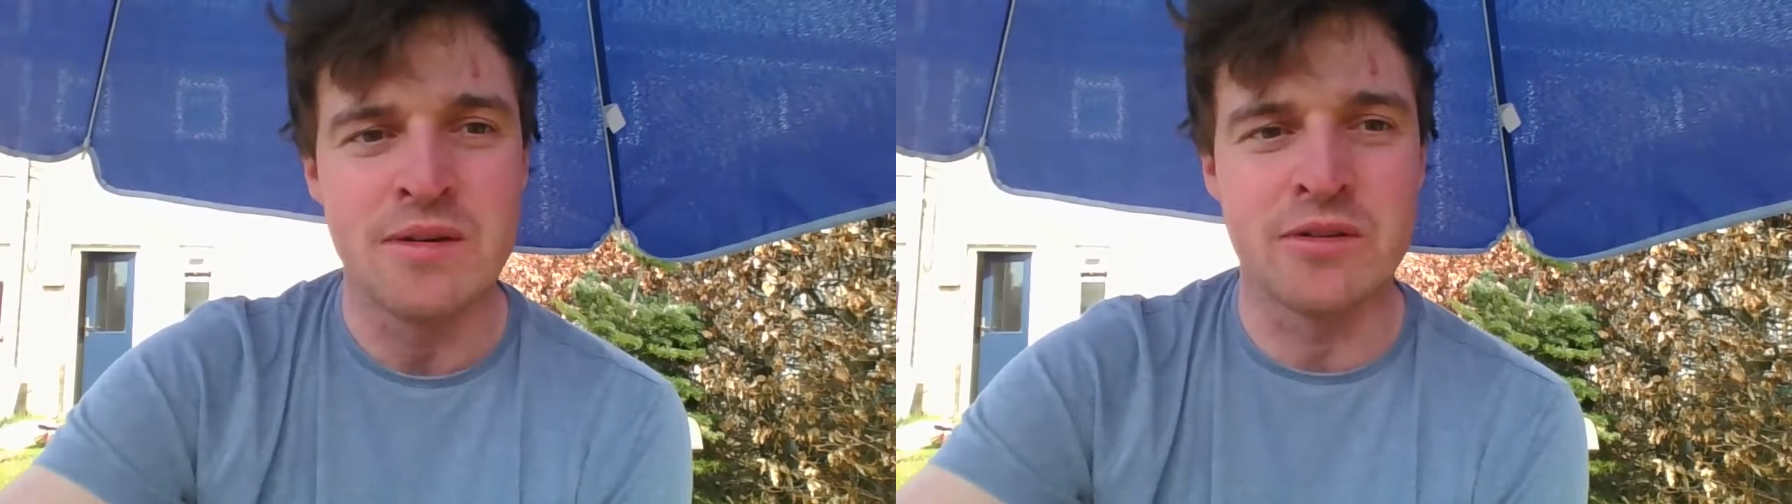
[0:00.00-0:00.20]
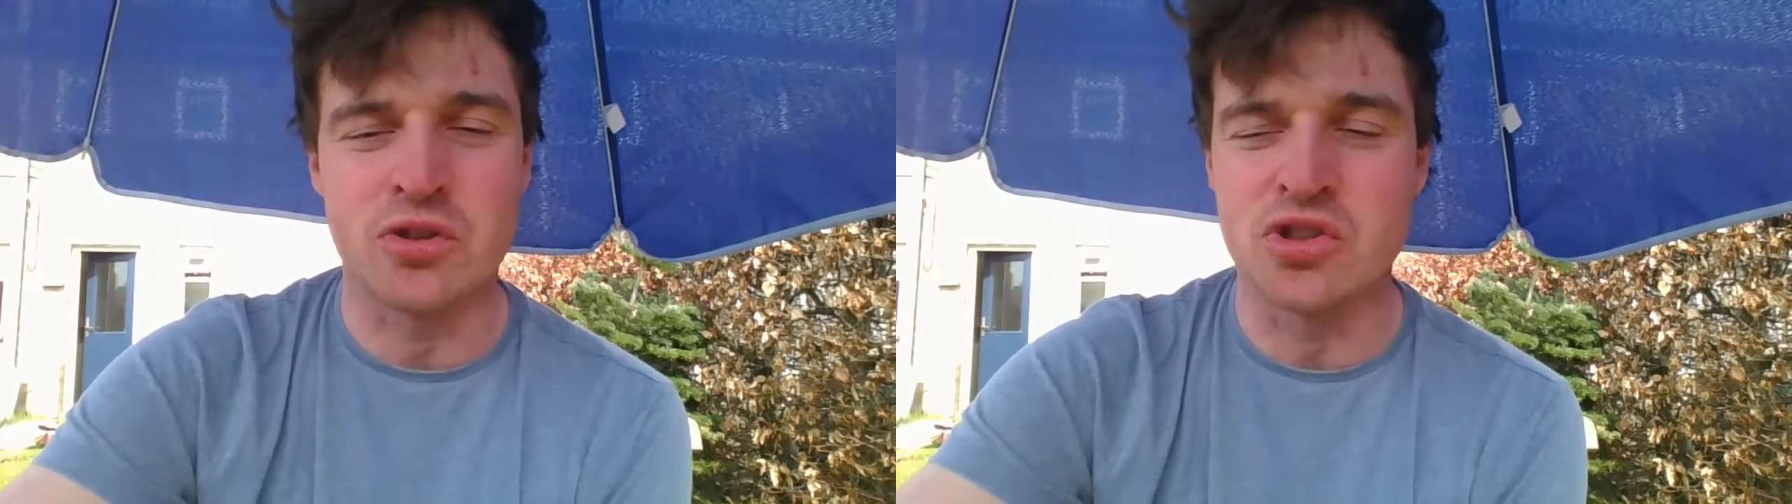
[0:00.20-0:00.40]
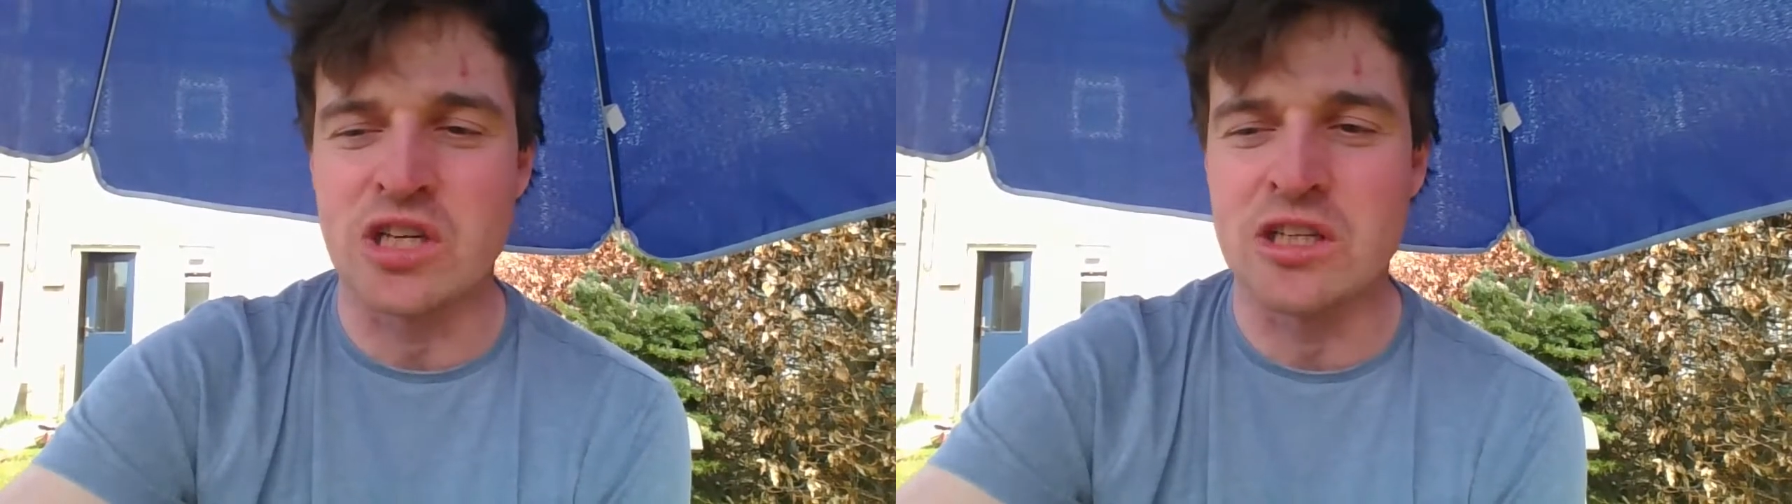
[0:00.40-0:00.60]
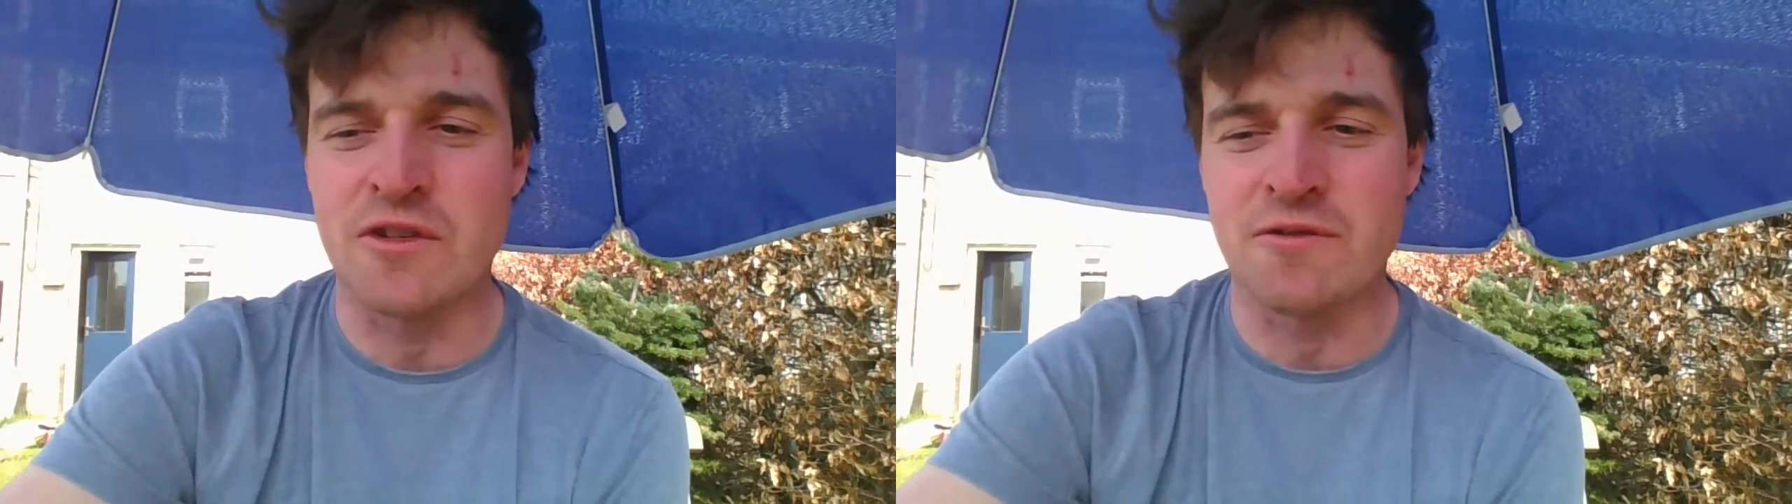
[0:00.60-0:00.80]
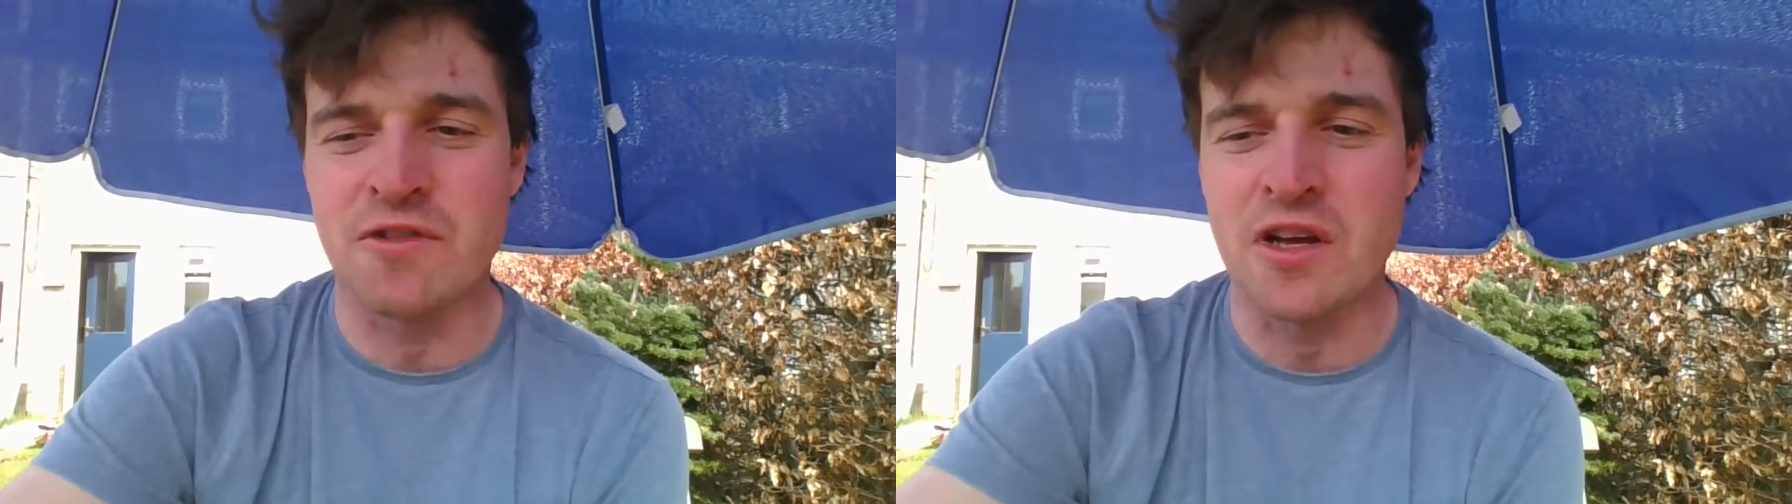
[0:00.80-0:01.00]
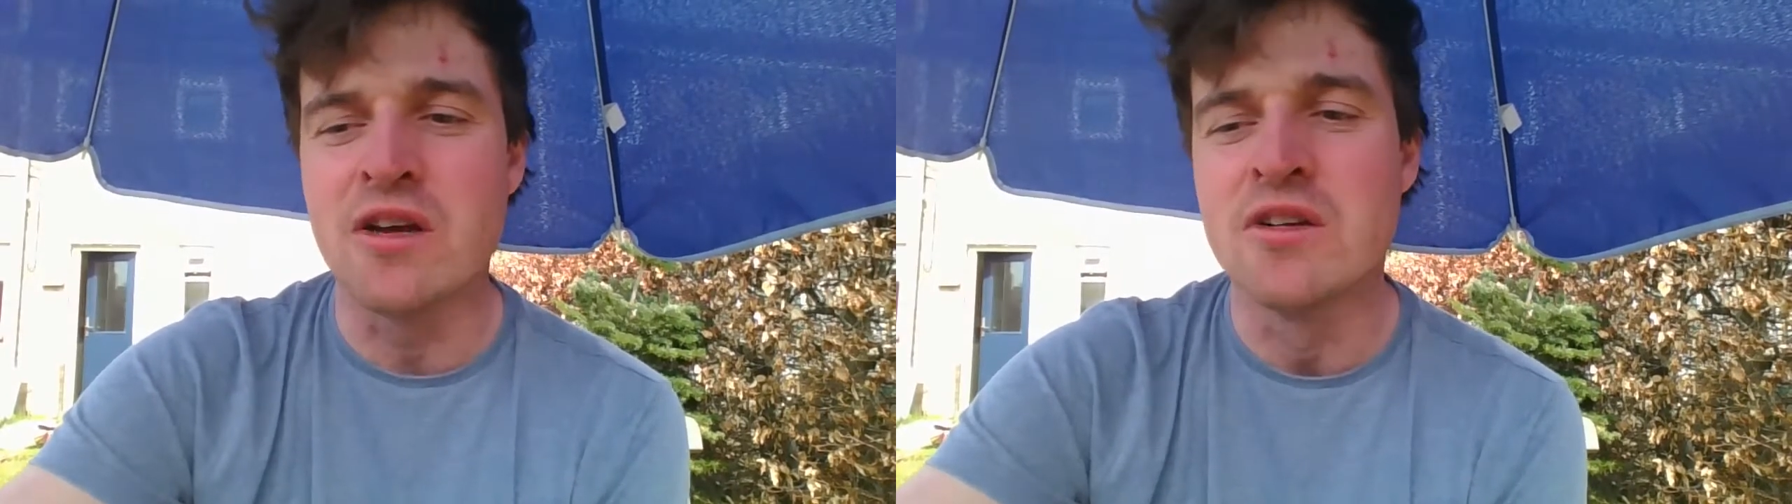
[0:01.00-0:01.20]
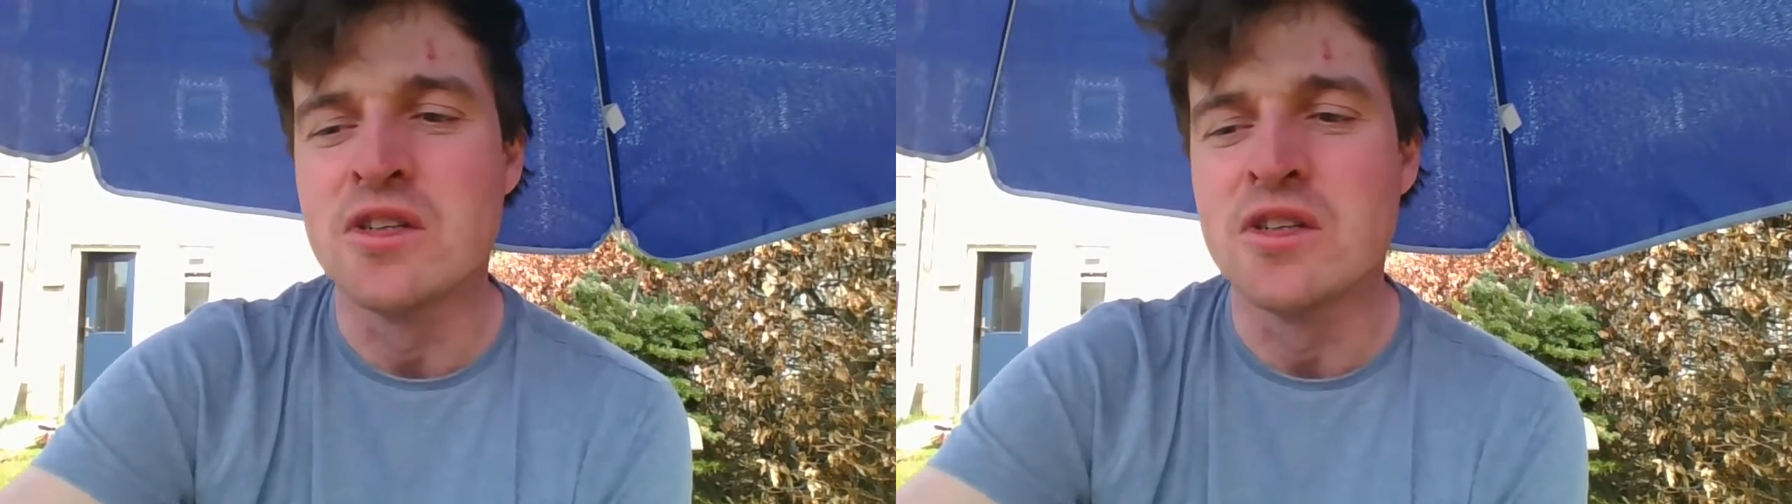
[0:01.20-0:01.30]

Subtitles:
with John Jennings Fun Fair.